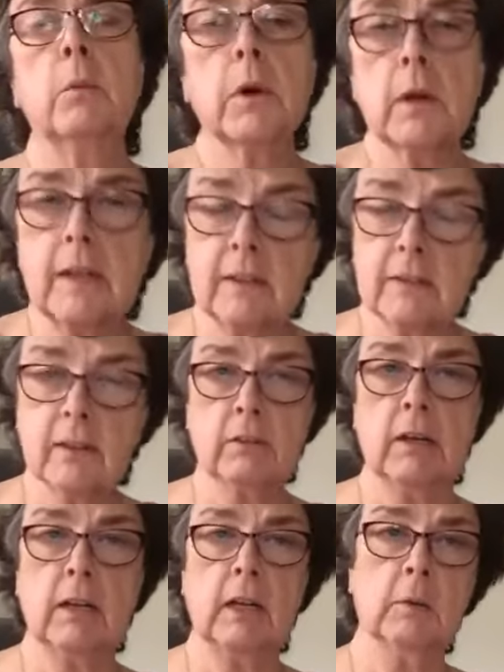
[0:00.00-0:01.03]
we're
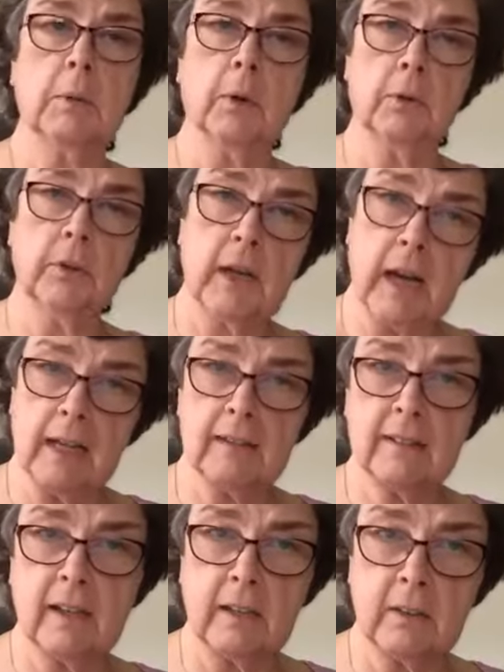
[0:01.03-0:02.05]
integrating both
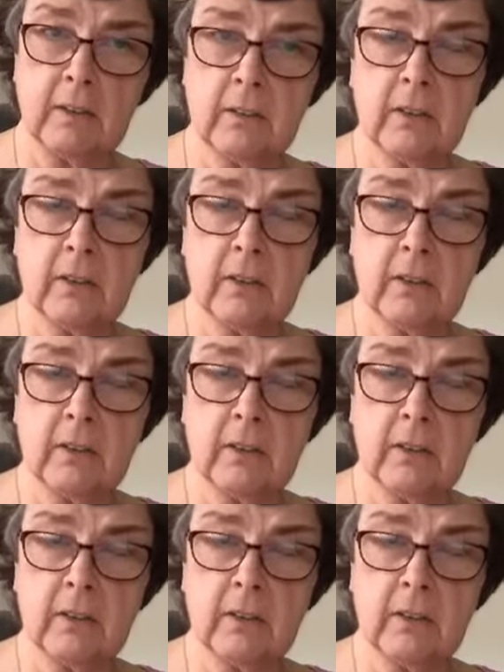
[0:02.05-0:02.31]
content